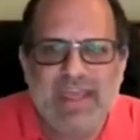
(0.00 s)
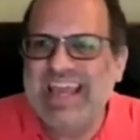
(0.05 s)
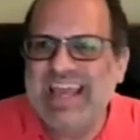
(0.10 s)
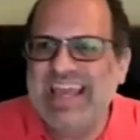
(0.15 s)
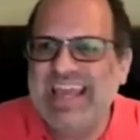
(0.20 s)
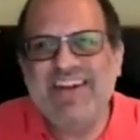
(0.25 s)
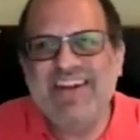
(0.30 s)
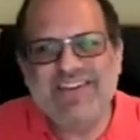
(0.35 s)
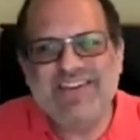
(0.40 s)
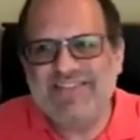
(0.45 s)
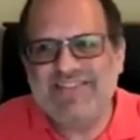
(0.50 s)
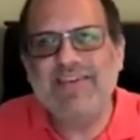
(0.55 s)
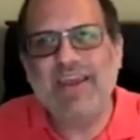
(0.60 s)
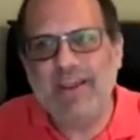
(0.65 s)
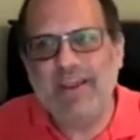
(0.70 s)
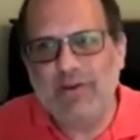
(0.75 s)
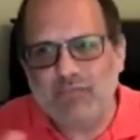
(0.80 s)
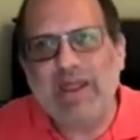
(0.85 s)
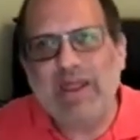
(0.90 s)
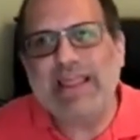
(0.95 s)
Here's
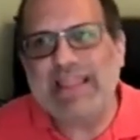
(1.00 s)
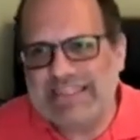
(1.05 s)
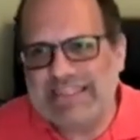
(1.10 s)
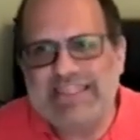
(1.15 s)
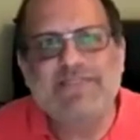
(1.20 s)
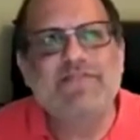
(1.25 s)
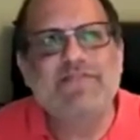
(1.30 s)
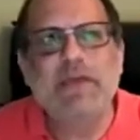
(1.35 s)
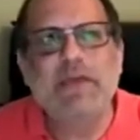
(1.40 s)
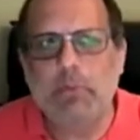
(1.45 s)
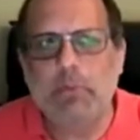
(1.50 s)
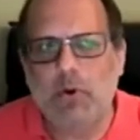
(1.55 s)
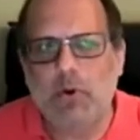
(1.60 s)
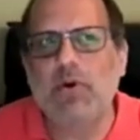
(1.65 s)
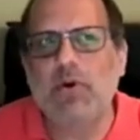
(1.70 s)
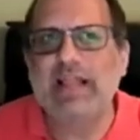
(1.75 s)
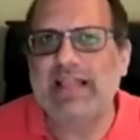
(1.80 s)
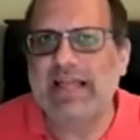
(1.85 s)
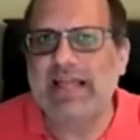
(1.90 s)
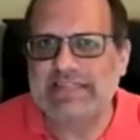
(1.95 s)
a relatively
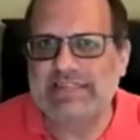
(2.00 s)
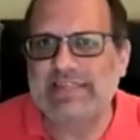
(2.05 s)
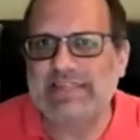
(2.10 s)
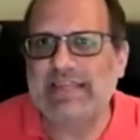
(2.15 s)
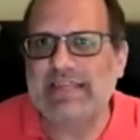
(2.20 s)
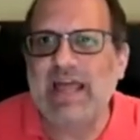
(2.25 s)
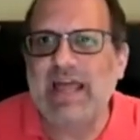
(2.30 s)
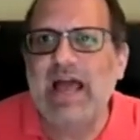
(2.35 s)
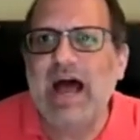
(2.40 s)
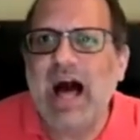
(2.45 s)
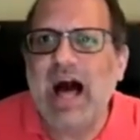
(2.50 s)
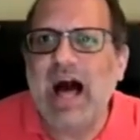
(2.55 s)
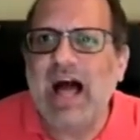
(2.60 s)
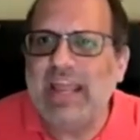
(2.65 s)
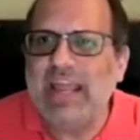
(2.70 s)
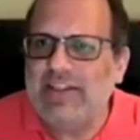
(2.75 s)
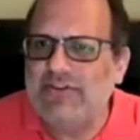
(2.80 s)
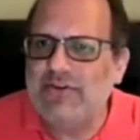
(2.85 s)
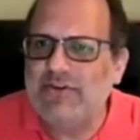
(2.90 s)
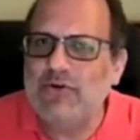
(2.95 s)
boring lesson
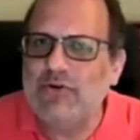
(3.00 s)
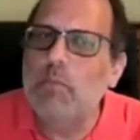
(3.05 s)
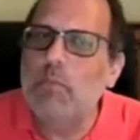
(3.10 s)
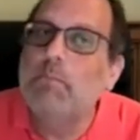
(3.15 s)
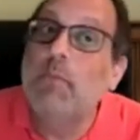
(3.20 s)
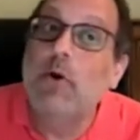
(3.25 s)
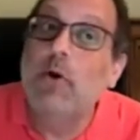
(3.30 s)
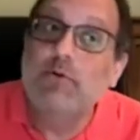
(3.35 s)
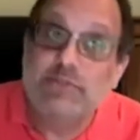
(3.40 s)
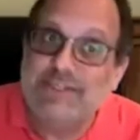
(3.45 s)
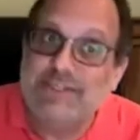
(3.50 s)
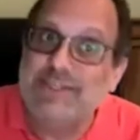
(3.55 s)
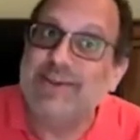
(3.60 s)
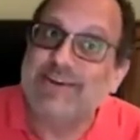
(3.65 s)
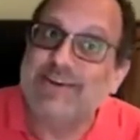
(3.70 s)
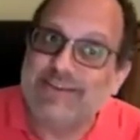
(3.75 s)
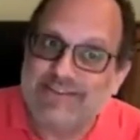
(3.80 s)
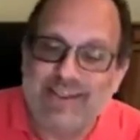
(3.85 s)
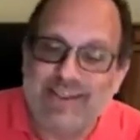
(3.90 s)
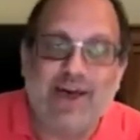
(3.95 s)
I do most
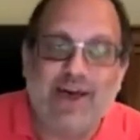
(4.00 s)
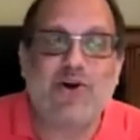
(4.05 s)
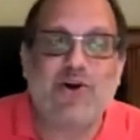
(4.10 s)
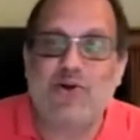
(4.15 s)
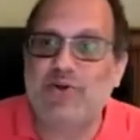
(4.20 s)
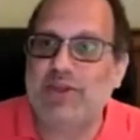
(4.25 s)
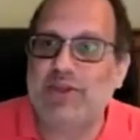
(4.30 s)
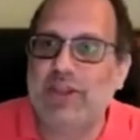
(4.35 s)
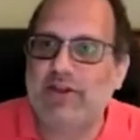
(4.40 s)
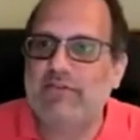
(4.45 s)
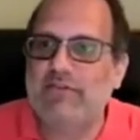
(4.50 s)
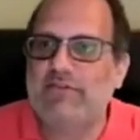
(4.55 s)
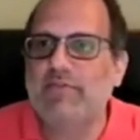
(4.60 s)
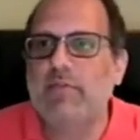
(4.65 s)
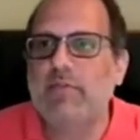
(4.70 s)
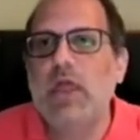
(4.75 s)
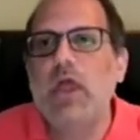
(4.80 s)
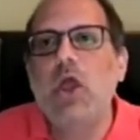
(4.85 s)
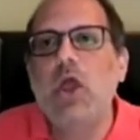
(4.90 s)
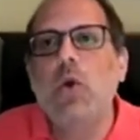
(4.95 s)
years, not all years,
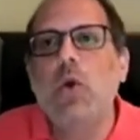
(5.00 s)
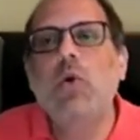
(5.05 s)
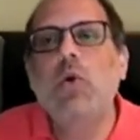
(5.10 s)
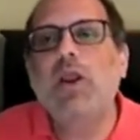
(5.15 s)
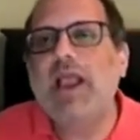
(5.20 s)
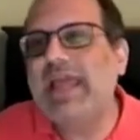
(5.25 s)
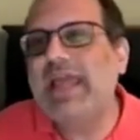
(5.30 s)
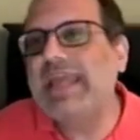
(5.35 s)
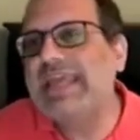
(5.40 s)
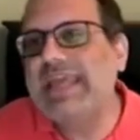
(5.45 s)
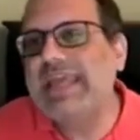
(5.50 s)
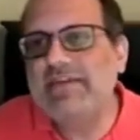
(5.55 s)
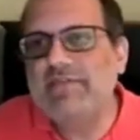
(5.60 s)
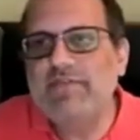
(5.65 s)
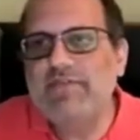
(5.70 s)
where I give